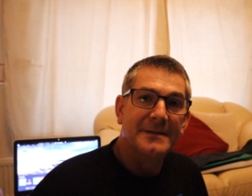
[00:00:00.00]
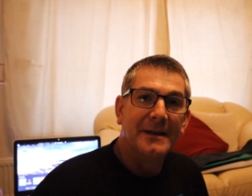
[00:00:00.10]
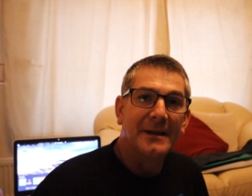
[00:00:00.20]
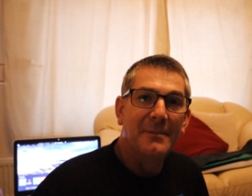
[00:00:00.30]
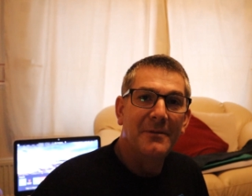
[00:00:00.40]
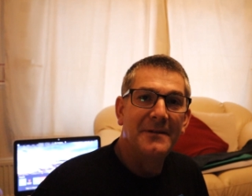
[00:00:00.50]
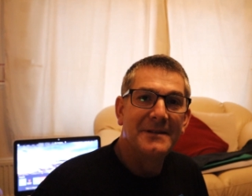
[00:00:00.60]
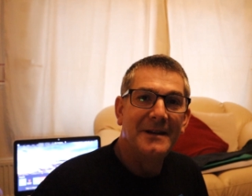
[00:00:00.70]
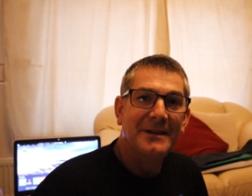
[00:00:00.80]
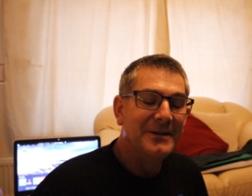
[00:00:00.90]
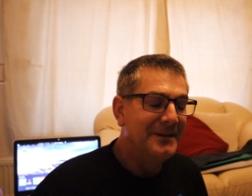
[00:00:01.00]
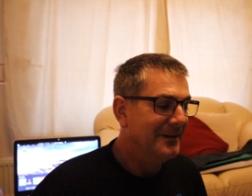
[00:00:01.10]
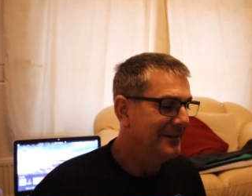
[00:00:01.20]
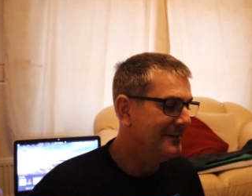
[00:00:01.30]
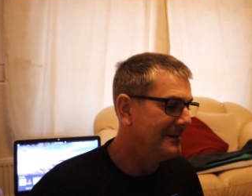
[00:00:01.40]
stick it up if it's any
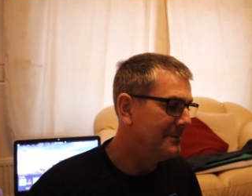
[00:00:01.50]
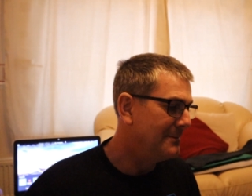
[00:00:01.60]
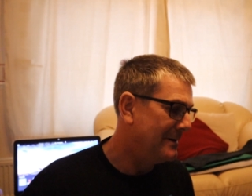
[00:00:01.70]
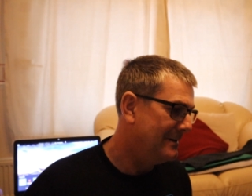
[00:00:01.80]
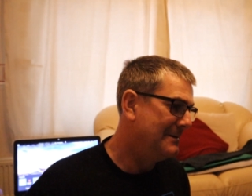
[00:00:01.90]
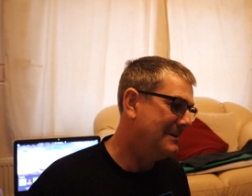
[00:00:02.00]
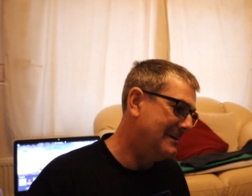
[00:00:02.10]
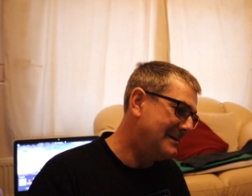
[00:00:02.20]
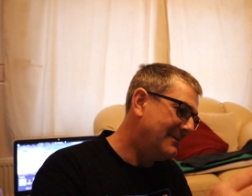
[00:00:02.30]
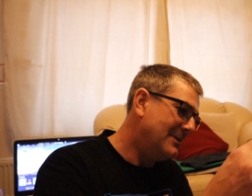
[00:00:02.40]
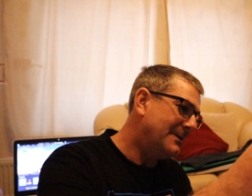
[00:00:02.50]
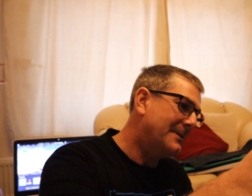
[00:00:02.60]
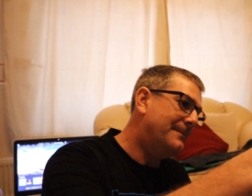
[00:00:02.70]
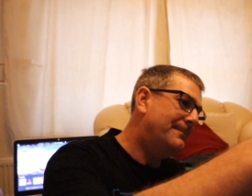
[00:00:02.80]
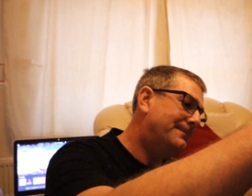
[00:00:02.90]
good. So let's have a look.